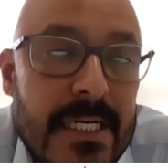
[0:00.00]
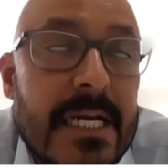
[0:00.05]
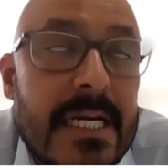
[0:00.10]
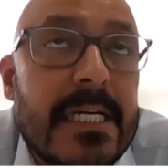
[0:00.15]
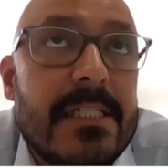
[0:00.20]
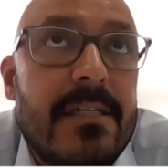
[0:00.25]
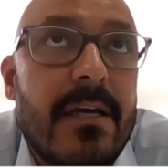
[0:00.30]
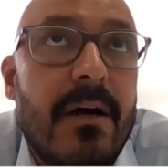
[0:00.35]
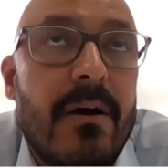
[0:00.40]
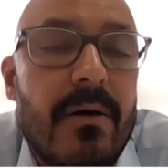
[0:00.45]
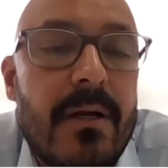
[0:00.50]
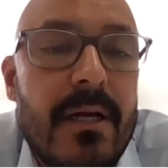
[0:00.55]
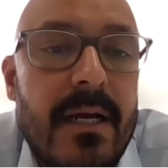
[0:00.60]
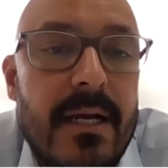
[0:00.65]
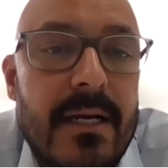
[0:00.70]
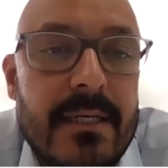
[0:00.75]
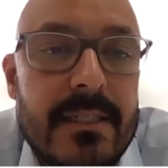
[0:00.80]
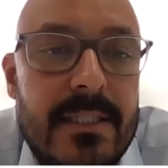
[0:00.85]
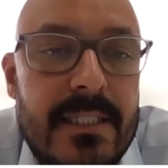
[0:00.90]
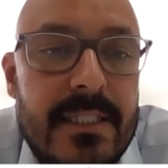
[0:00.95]
So
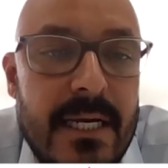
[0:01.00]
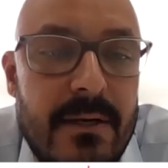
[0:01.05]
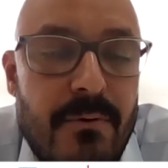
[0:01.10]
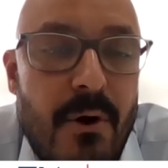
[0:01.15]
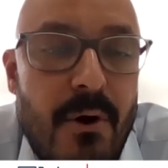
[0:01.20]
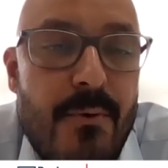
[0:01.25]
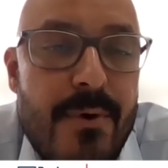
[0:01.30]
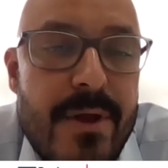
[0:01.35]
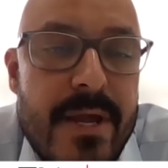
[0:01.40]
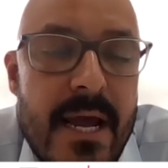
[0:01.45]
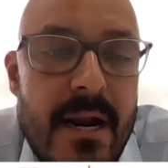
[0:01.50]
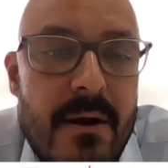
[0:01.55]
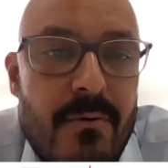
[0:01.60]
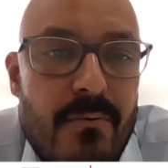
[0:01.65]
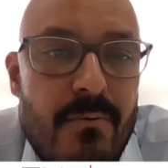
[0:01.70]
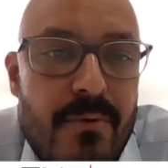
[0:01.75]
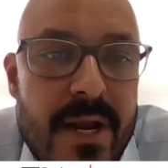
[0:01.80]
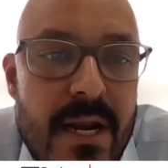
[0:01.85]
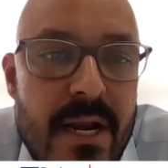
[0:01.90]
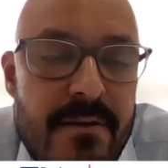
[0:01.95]
Sungrow, we are
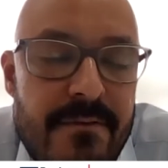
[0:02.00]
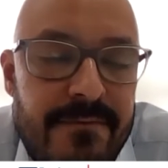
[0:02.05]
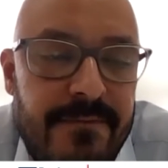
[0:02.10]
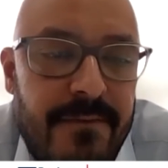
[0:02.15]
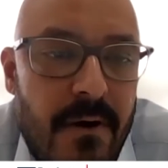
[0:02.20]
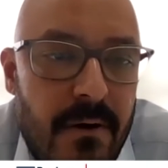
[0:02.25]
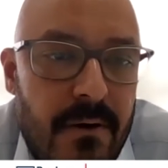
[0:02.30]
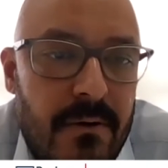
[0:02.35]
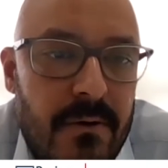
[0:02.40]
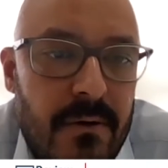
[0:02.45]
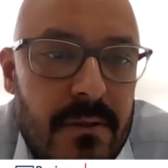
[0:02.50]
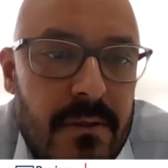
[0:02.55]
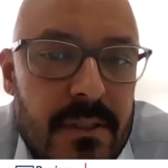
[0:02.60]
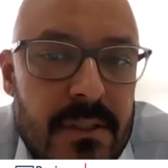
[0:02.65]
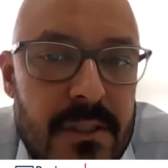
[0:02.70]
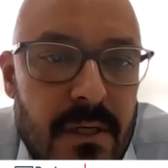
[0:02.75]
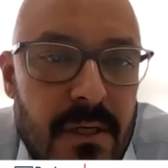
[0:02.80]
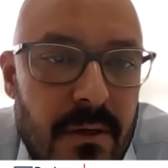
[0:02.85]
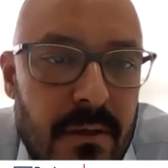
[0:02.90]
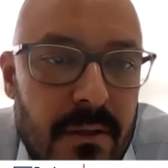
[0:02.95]
really
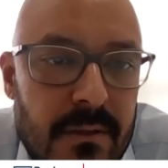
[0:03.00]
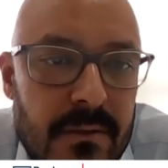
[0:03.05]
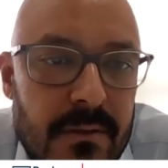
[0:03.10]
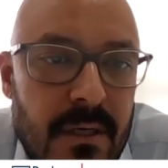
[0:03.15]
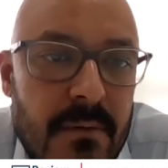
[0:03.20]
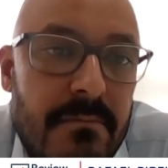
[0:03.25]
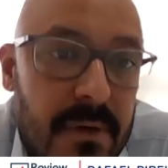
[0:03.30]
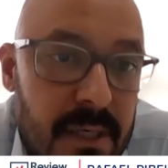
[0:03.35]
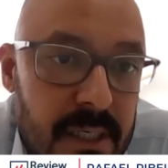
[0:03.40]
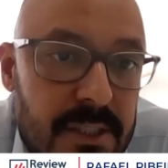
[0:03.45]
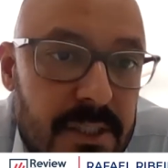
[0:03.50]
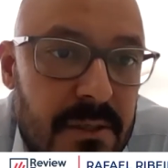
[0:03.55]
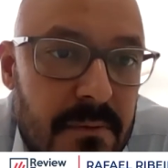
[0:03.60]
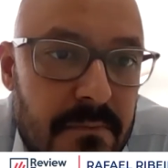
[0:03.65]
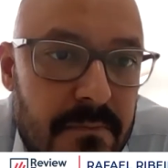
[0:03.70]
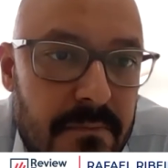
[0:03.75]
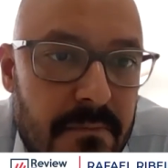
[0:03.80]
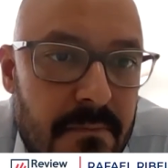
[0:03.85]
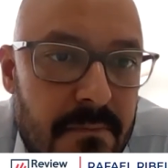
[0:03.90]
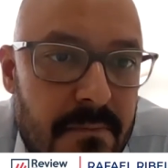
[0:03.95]
focused on emerging
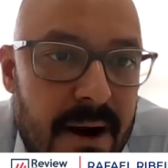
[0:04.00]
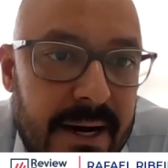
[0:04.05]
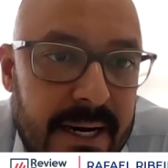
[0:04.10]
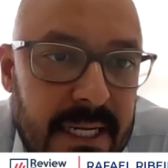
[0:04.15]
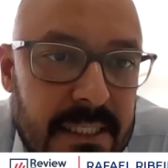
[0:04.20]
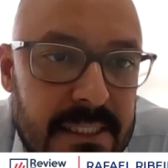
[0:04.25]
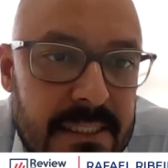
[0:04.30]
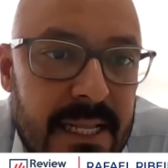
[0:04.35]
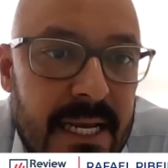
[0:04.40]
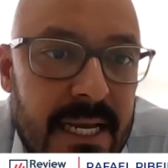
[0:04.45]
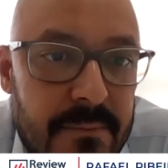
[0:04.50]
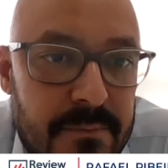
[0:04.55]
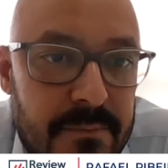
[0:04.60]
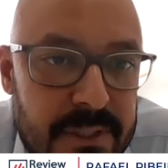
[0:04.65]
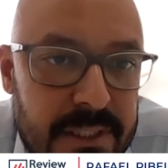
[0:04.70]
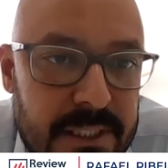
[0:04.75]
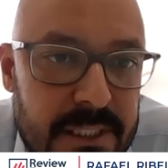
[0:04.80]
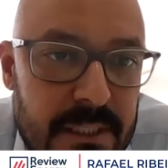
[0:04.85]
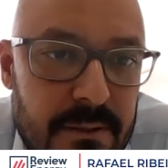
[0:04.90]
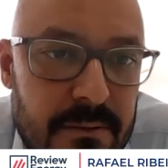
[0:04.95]
markets like
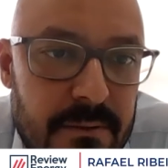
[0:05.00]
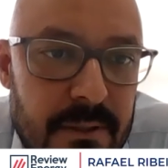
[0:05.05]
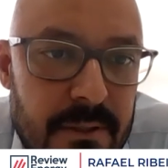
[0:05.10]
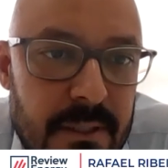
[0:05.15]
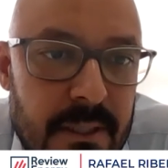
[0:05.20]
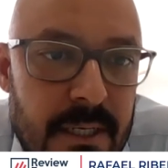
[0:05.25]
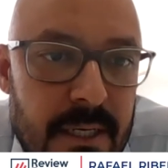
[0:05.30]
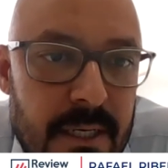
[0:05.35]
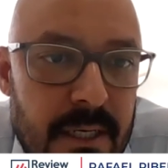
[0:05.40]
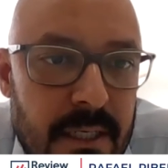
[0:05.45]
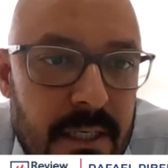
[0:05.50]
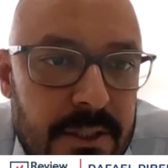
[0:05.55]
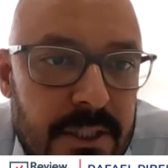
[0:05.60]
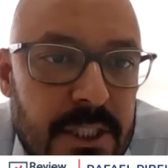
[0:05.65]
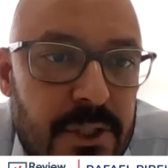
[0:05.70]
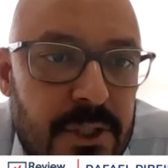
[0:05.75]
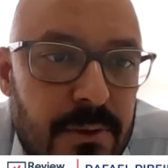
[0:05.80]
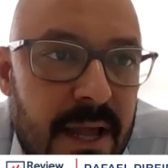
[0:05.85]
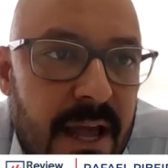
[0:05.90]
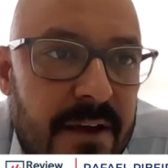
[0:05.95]
Brazil.
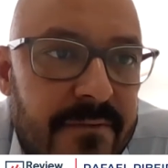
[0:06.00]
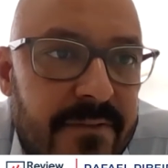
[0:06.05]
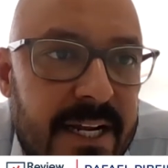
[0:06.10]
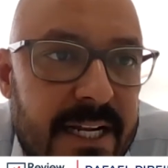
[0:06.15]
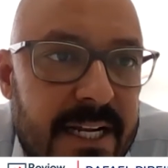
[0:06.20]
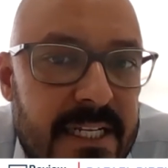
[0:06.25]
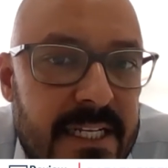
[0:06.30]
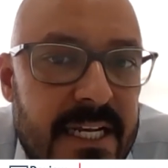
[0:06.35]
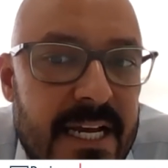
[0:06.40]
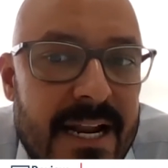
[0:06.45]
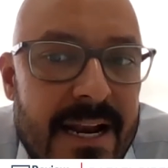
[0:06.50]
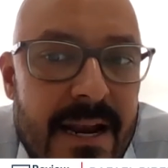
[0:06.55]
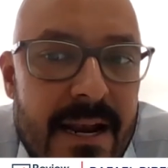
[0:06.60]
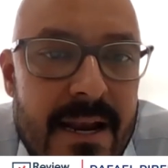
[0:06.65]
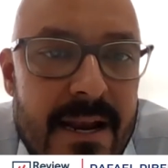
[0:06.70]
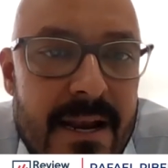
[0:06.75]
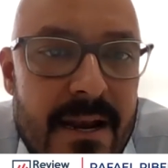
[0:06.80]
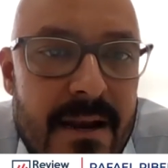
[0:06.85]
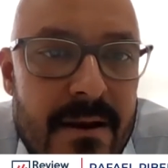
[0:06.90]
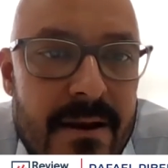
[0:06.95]
Just to have an idea,
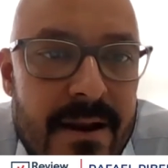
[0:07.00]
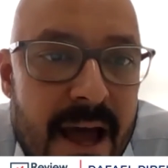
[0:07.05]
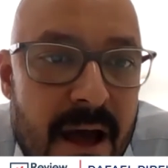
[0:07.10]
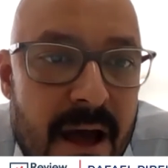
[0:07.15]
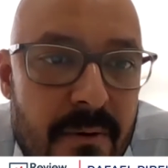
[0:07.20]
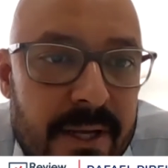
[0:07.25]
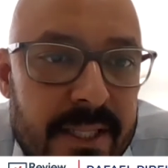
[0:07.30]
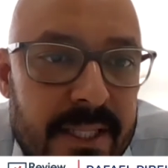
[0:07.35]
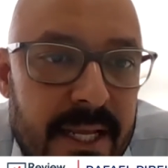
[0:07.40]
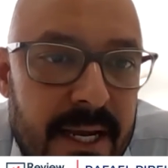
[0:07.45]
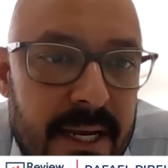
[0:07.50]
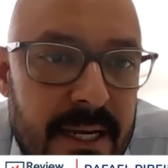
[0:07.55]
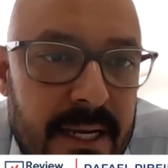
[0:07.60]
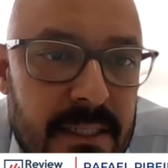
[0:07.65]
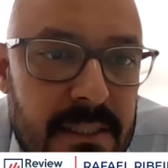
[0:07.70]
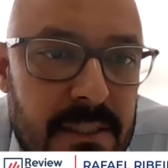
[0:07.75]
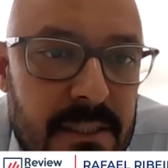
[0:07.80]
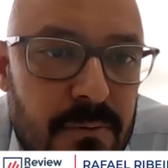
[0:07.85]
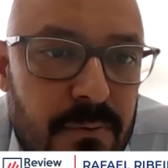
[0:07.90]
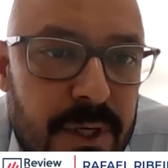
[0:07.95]

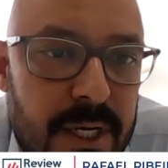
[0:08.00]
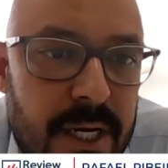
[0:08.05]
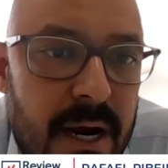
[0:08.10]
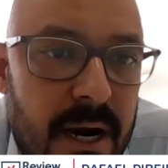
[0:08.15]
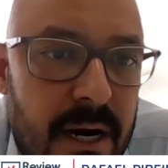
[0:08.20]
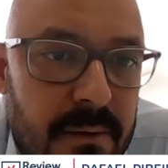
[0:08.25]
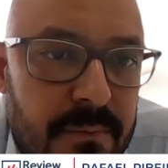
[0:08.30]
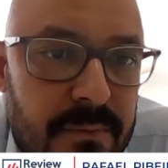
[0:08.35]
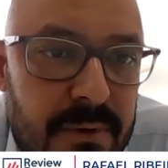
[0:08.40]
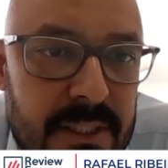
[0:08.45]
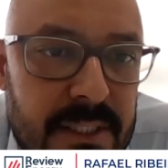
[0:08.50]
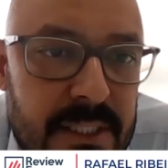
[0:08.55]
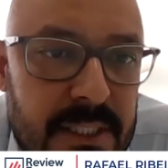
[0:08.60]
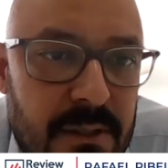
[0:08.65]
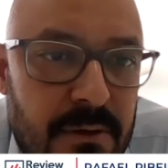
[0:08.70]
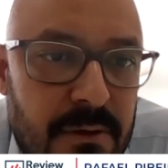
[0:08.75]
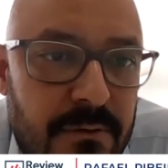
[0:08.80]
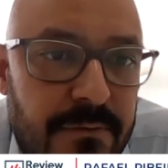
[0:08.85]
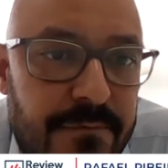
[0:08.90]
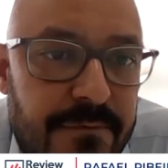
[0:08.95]
nowadays we are in
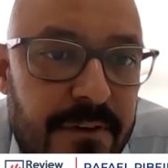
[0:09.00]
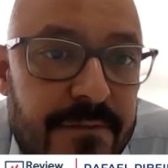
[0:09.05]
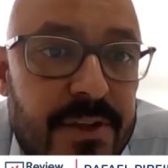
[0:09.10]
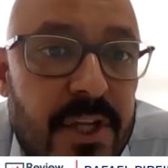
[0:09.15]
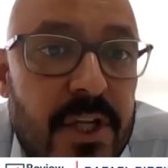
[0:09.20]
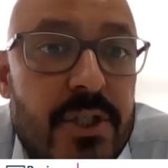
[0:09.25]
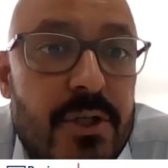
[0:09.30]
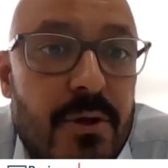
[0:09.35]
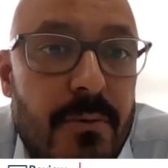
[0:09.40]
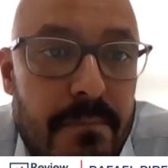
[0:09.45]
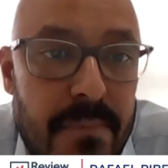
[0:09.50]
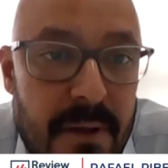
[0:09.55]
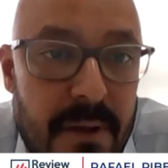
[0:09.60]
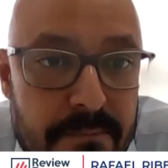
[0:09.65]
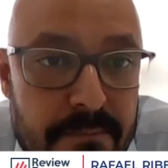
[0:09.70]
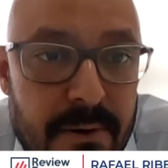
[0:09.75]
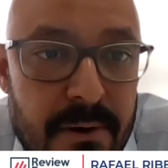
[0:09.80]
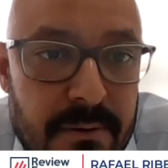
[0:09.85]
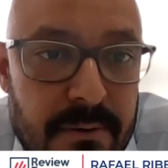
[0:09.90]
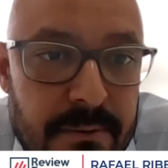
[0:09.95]
Brazil 52
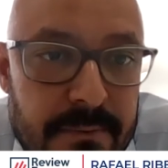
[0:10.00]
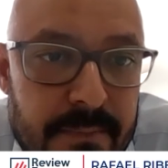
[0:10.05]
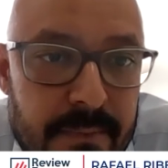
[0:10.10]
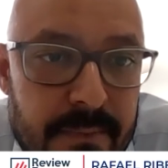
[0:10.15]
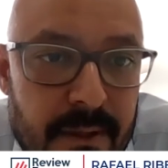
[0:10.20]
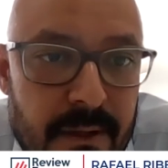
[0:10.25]
people,